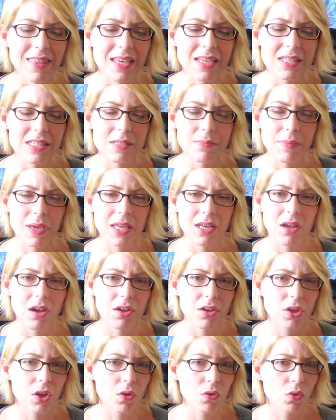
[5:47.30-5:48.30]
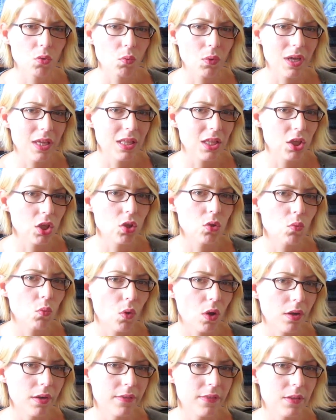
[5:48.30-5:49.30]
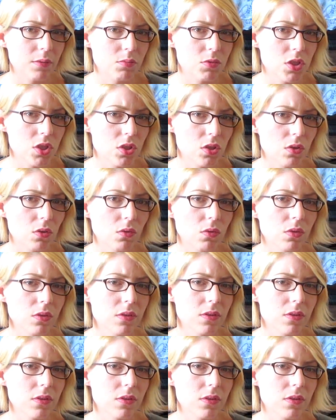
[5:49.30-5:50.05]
things may not go the way that you wanted them to.